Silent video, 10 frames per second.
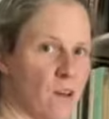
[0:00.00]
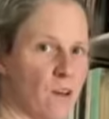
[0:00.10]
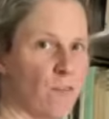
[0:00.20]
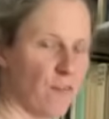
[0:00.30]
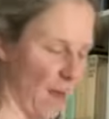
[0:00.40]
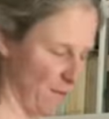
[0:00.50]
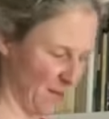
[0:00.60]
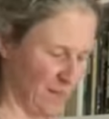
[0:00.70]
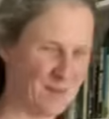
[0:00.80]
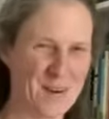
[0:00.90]
flabby
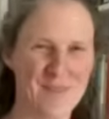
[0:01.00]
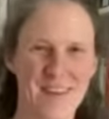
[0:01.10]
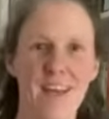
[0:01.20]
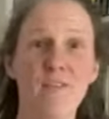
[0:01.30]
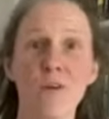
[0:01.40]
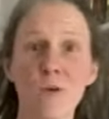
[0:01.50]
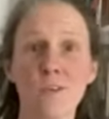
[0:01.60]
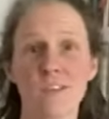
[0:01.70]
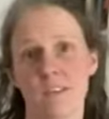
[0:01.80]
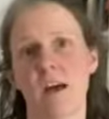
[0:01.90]
at the moment. If I
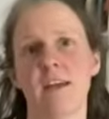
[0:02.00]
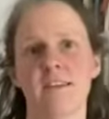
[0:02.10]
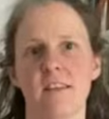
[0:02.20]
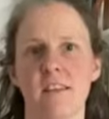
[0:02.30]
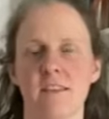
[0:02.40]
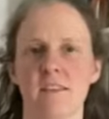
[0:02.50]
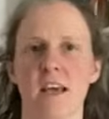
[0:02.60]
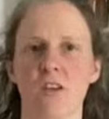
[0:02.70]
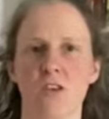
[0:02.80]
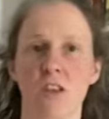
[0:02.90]
want to tighten this
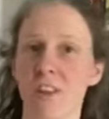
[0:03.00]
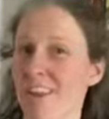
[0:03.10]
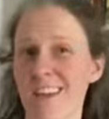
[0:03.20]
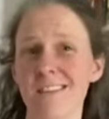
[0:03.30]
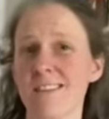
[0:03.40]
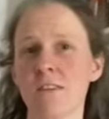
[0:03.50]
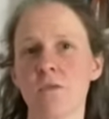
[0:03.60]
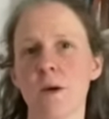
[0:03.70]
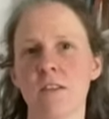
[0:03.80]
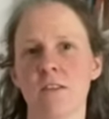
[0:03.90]
section, the easiest
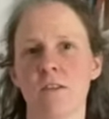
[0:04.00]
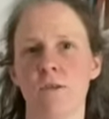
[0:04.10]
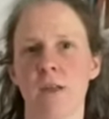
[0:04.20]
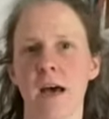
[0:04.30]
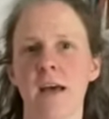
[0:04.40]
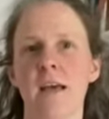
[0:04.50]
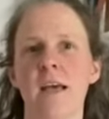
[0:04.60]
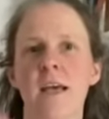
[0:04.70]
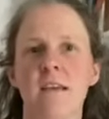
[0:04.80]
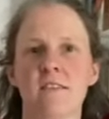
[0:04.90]
way to do that
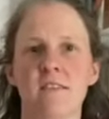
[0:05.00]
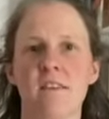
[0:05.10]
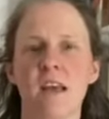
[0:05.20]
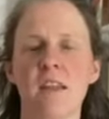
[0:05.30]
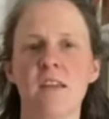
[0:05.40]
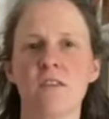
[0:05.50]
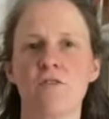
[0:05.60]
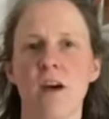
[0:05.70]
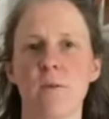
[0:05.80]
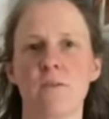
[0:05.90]
is to take these
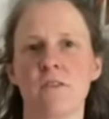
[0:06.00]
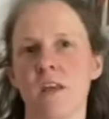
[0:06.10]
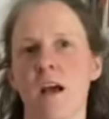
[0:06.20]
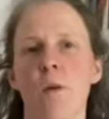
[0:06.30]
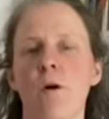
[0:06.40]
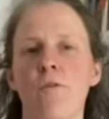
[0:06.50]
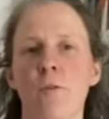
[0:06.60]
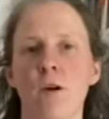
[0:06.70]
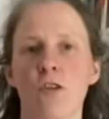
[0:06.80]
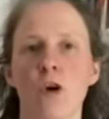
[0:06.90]
straps as they come over
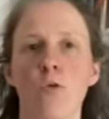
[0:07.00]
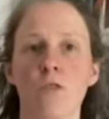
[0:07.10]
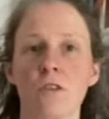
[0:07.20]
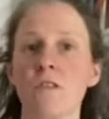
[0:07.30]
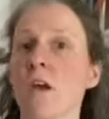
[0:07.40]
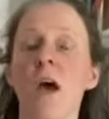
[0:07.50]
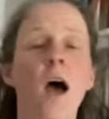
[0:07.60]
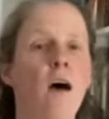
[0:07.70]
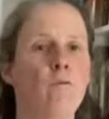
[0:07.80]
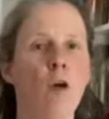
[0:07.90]
my shoulders,
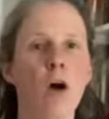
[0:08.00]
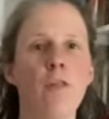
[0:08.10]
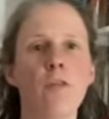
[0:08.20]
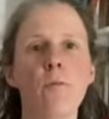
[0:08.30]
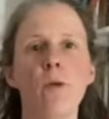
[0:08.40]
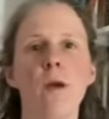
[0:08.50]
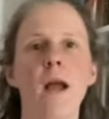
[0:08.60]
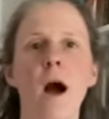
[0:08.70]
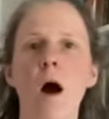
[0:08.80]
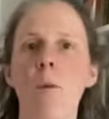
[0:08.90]
and rather than
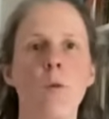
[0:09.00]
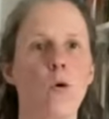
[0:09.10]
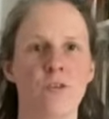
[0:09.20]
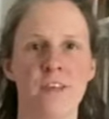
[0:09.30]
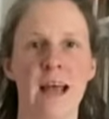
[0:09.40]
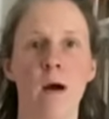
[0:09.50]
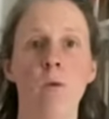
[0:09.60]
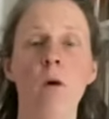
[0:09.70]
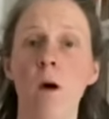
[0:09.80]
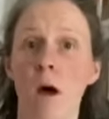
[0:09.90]
pulling up or
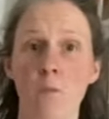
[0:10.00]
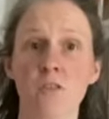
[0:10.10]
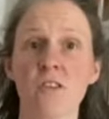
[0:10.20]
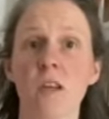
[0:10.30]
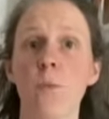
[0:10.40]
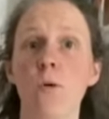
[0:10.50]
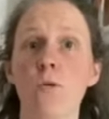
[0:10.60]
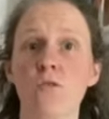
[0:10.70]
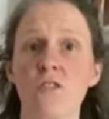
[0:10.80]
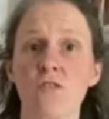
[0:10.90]
down, I'm just going to
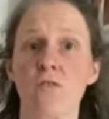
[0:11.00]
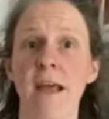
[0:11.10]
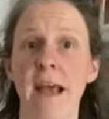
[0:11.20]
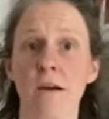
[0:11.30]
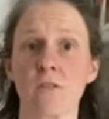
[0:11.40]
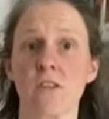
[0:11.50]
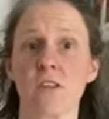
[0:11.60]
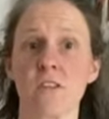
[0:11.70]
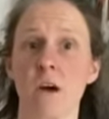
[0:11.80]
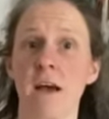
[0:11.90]
pull straight out to the
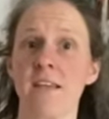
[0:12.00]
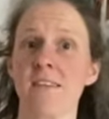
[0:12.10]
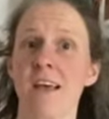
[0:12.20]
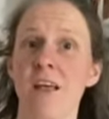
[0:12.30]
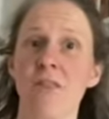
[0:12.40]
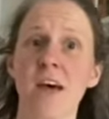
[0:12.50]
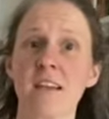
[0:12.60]
sides. That